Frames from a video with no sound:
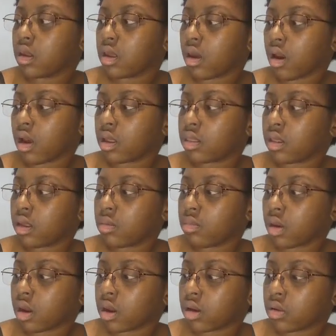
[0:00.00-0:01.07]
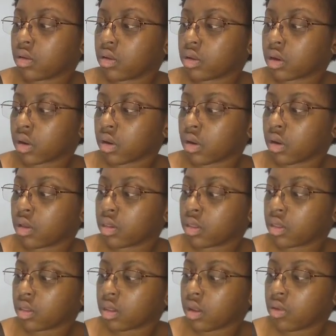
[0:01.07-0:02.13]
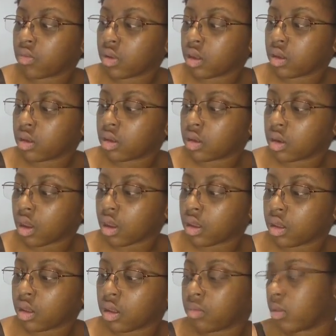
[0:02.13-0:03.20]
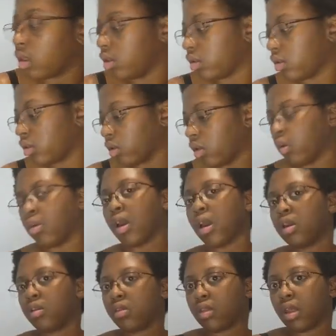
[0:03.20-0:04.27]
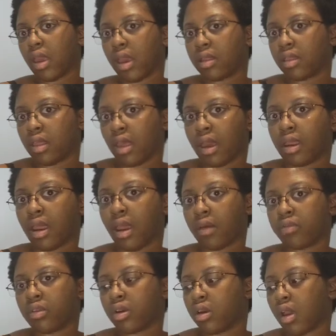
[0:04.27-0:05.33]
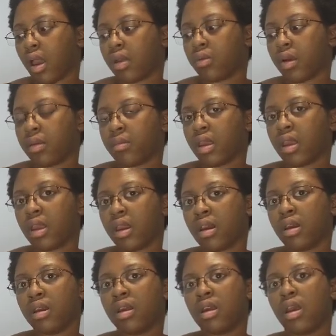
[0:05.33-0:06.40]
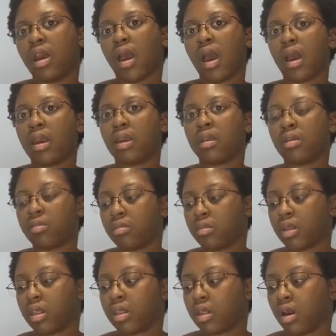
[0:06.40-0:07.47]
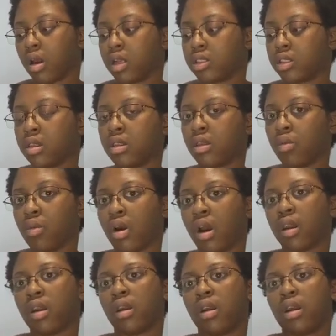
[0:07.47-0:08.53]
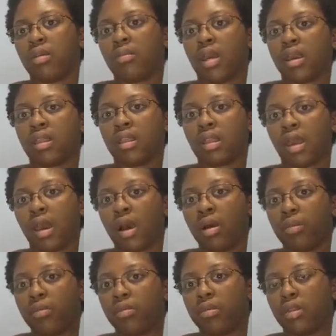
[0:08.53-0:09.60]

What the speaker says: Aussie Miracle Curls Leave-In Detangling Milk. So I usually add that after I wet my hair. I massage the water in my scalp